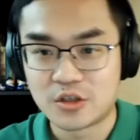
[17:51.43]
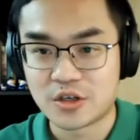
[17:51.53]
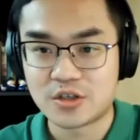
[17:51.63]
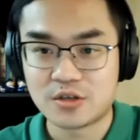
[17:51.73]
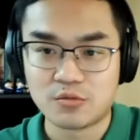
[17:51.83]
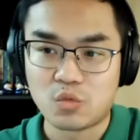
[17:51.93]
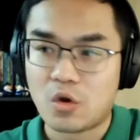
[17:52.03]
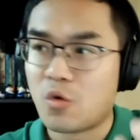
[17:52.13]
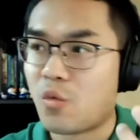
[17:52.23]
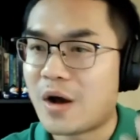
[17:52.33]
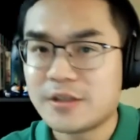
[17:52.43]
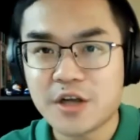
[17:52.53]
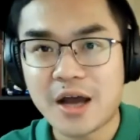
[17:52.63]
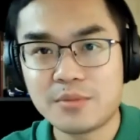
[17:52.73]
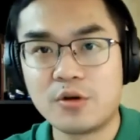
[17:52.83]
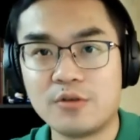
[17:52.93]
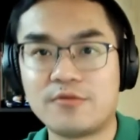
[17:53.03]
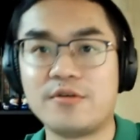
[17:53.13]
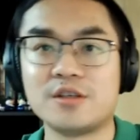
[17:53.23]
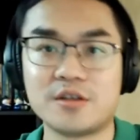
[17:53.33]
just uh, one type of
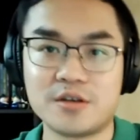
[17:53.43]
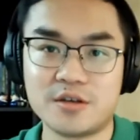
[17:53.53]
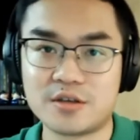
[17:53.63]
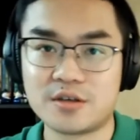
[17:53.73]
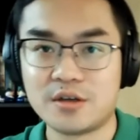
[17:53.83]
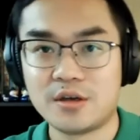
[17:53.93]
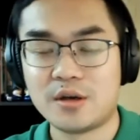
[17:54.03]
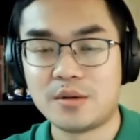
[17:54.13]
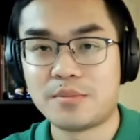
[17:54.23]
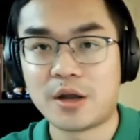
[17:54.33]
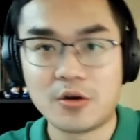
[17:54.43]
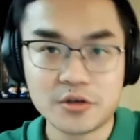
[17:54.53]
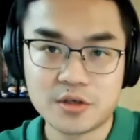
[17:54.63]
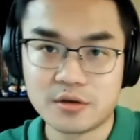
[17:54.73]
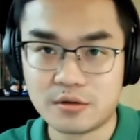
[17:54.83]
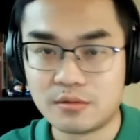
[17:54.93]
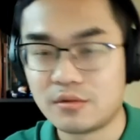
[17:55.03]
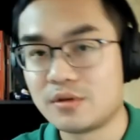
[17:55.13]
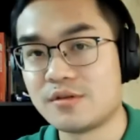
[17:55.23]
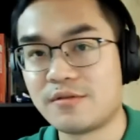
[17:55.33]
visitors, but also
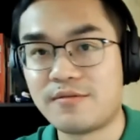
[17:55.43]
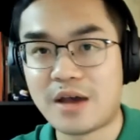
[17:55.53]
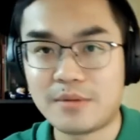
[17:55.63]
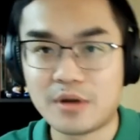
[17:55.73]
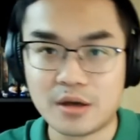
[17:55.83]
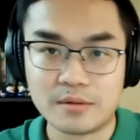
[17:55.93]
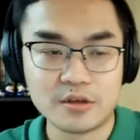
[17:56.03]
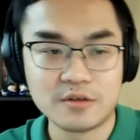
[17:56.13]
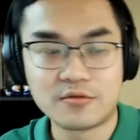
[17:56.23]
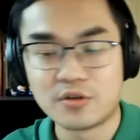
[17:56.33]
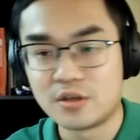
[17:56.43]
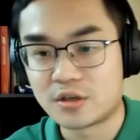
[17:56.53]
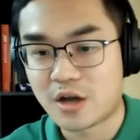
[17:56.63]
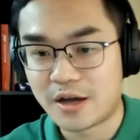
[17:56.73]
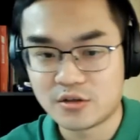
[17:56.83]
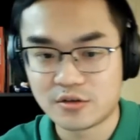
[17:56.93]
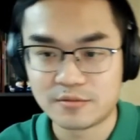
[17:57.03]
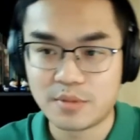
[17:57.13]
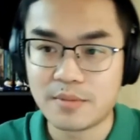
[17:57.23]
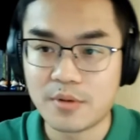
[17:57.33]
the family, different kinds
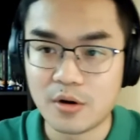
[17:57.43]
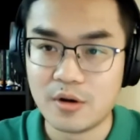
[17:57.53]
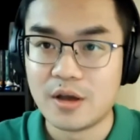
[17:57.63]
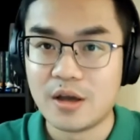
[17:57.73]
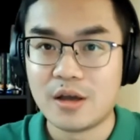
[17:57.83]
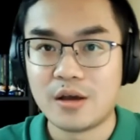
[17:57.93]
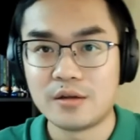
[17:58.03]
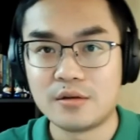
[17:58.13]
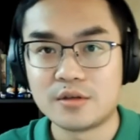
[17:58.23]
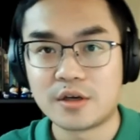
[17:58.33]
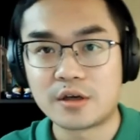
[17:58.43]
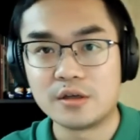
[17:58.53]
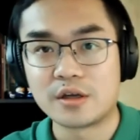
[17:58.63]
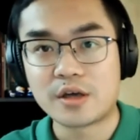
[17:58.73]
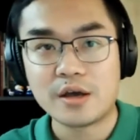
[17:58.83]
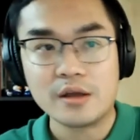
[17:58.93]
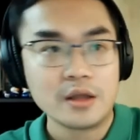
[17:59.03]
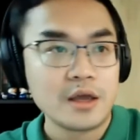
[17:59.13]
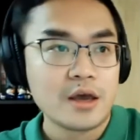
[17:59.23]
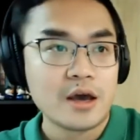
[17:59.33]
of people, and they, they can
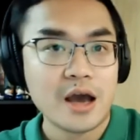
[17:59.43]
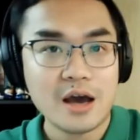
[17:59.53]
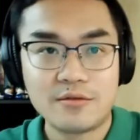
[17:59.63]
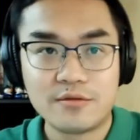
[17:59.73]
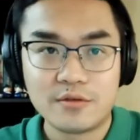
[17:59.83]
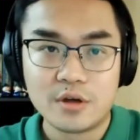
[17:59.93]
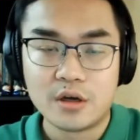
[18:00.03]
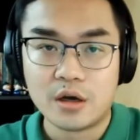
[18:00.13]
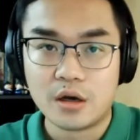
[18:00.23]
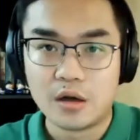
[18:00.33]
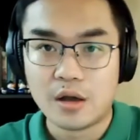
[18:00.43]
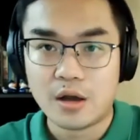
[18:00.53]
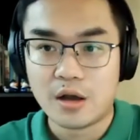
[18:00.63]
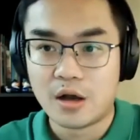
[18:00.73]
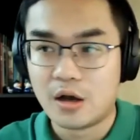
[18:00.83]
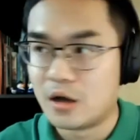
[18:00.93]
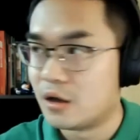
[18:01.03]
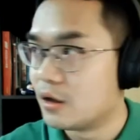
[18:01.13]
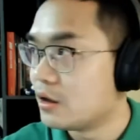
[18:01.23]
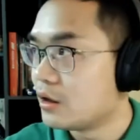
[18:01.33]
have uh,